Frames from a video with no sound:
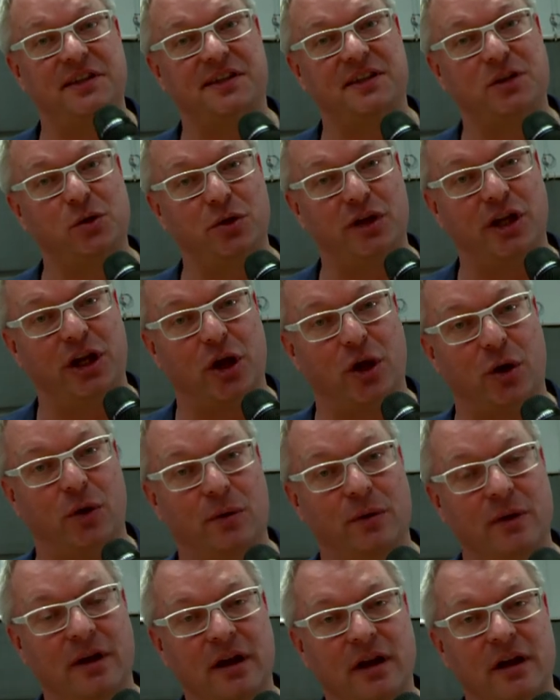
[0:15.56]

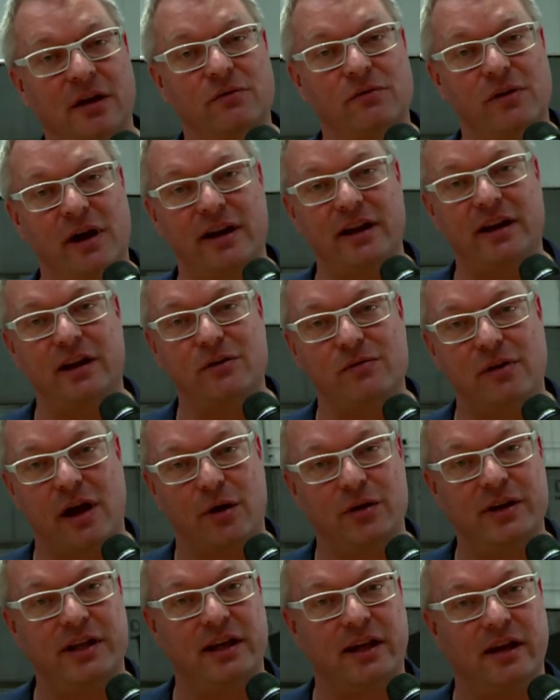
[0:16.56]
studio running
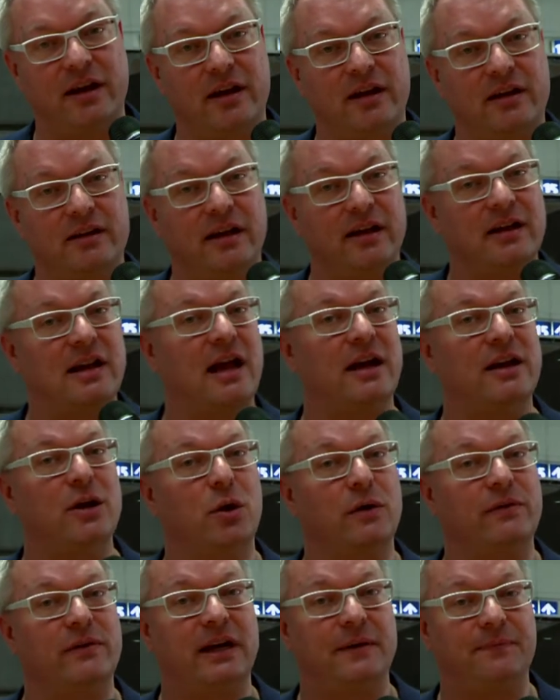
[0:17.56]
around here in
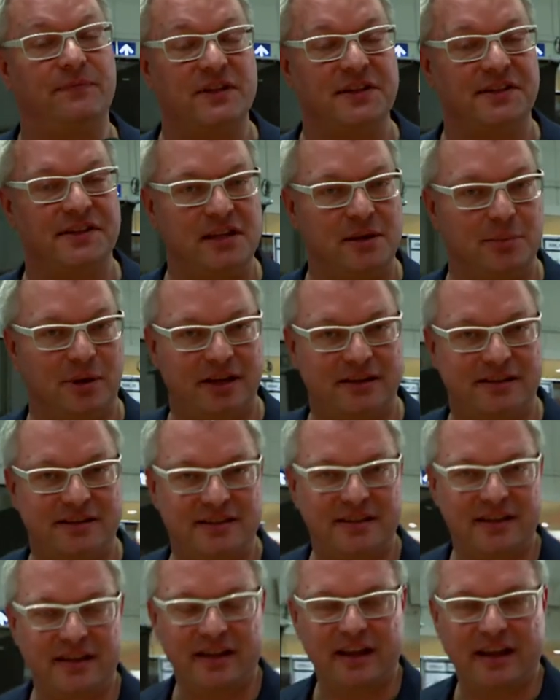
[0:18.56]
Hanover at the Cebit,
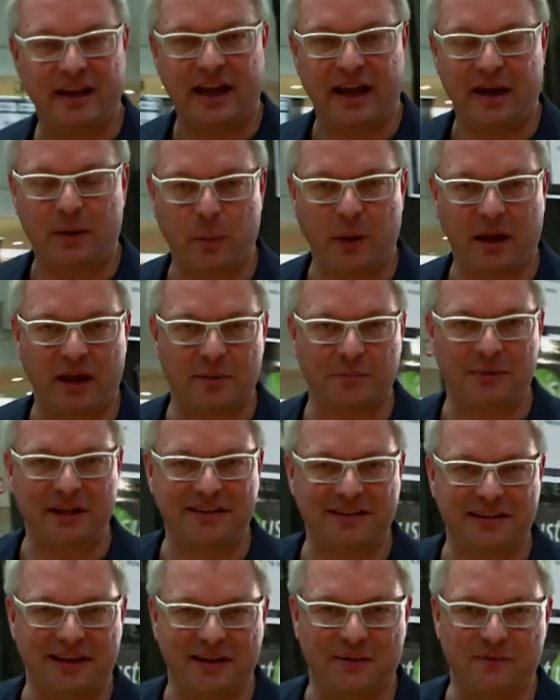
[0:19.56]
and we are
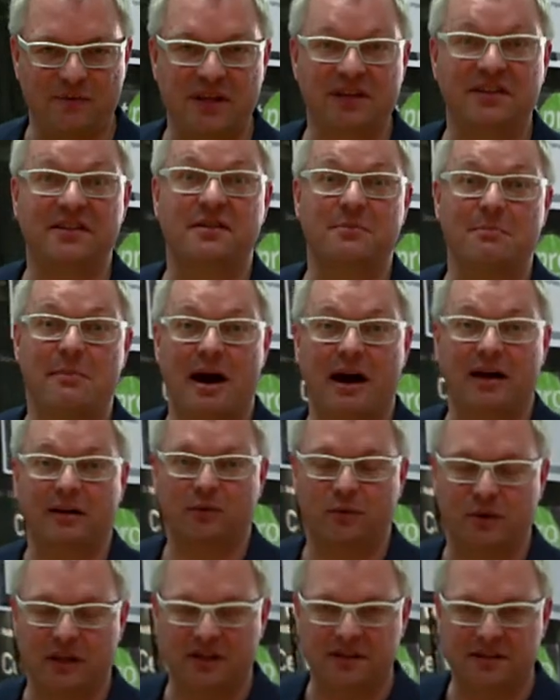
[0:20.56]
meeting the smart
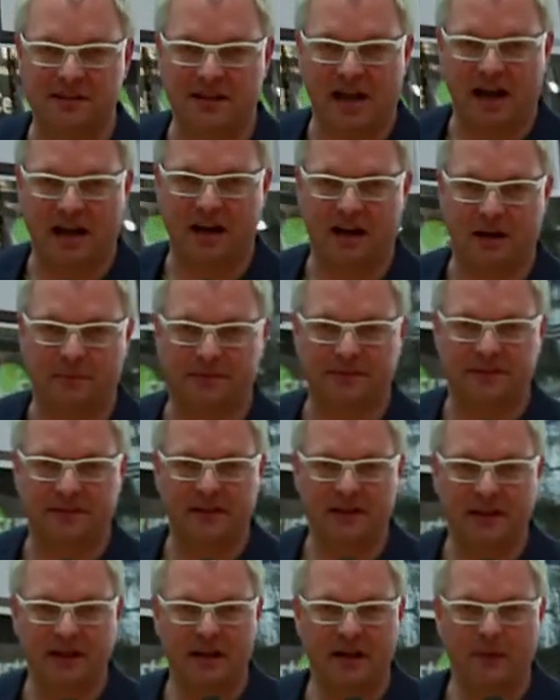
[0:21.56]
green startups
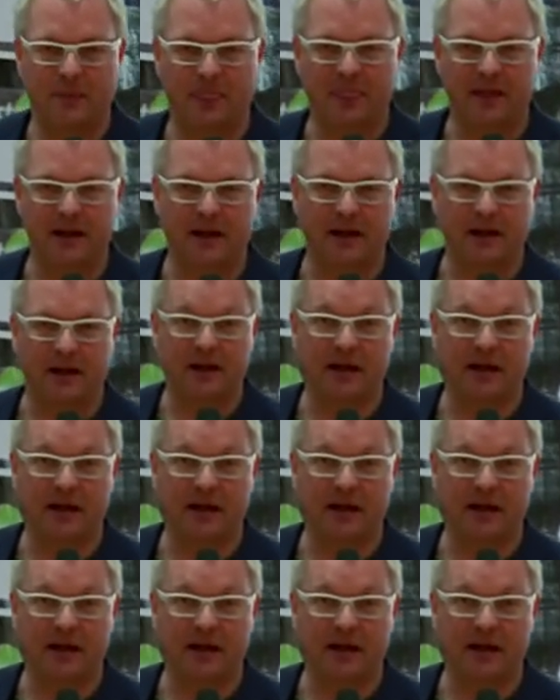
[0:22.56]
that are